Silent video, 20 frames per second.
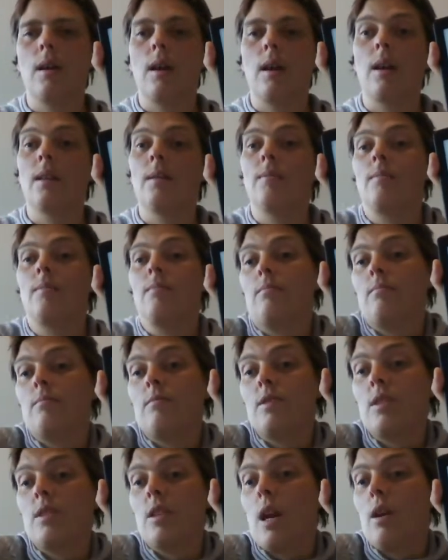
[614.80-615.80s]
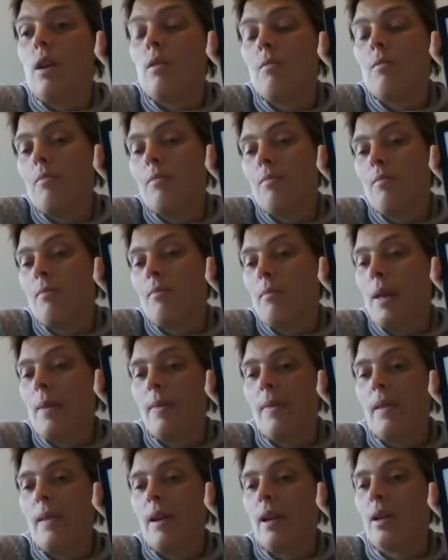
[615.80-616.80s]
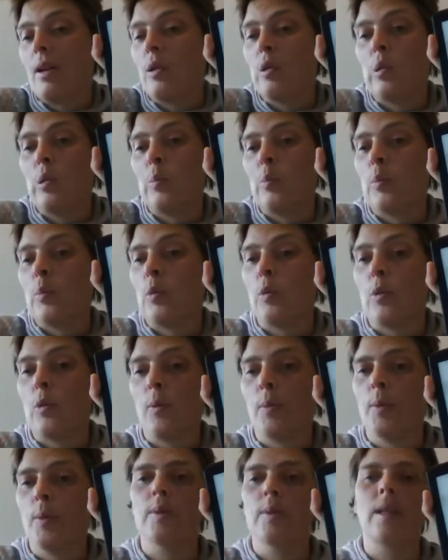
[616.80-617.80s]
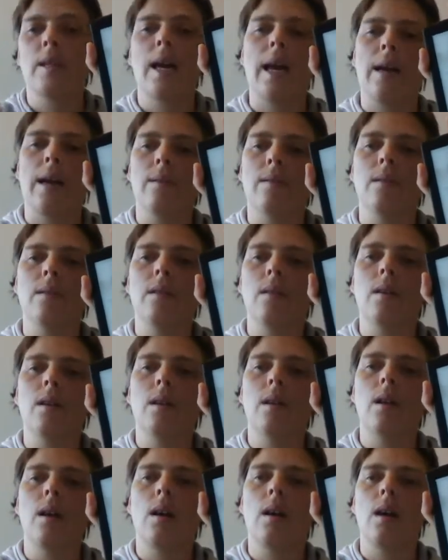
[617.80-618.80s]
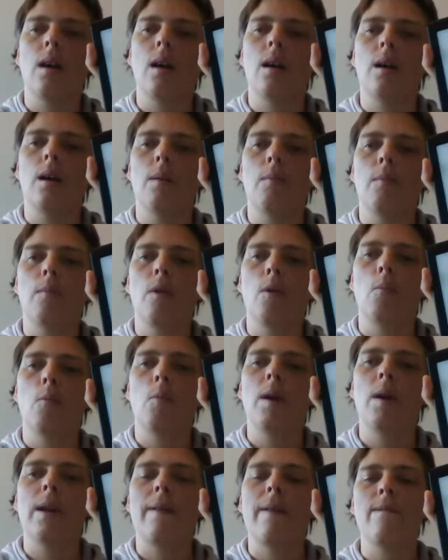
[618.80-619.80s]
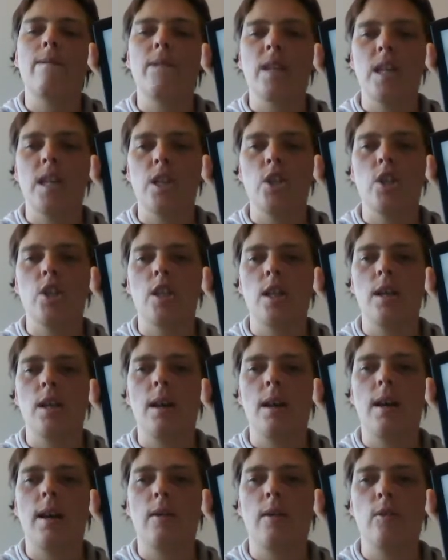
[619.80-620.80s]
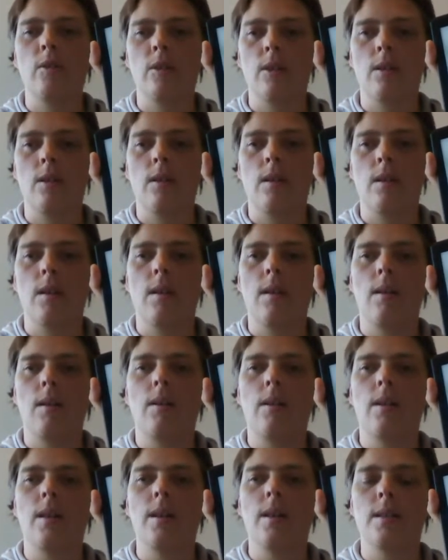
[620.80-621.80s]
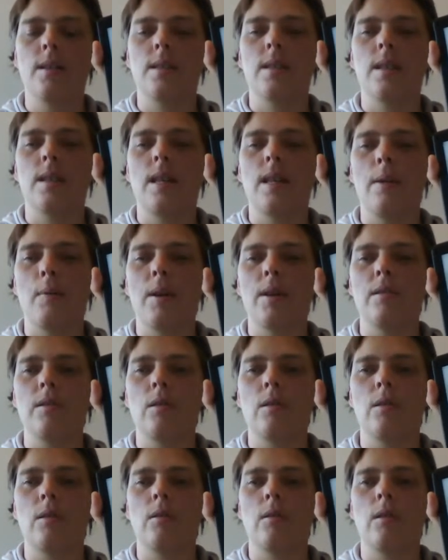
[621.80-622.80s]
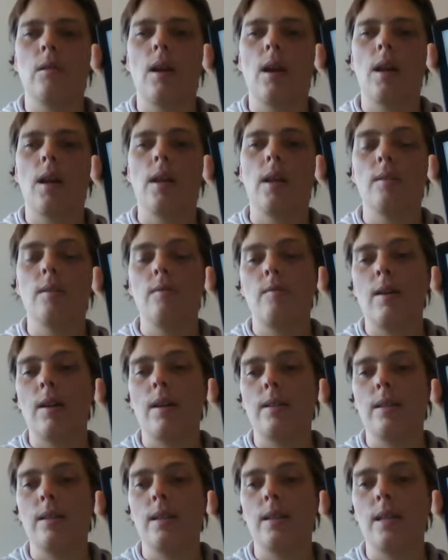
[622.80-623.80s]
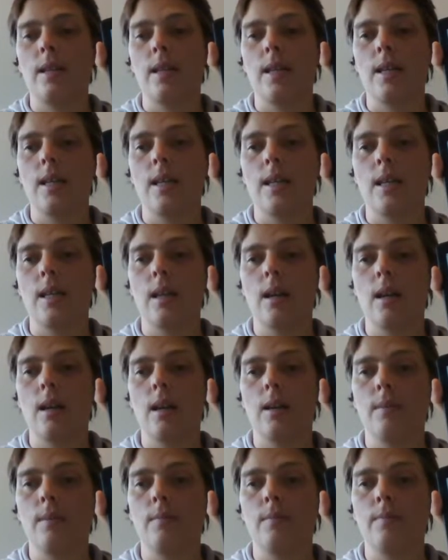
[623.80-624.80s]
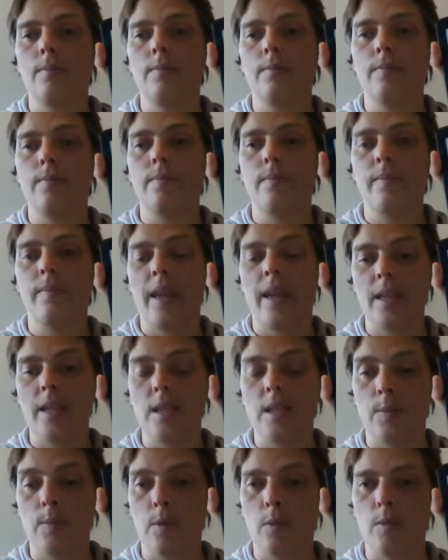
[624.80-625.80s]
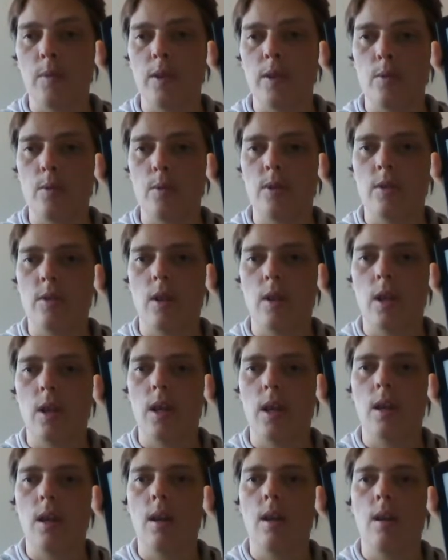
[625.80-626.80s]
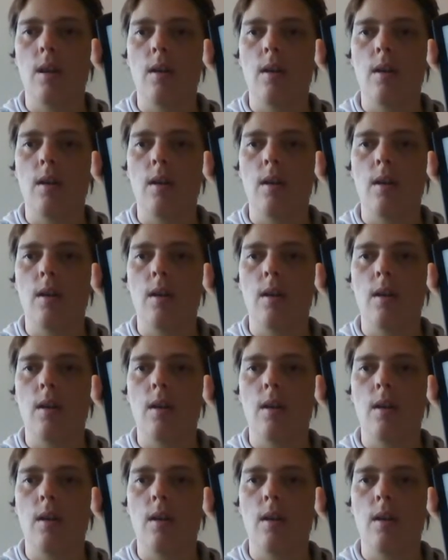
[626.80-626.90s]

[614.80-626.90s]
and so meant that I couldn't put the book down. And when I finished it, I instantly went on and read the next book, which was the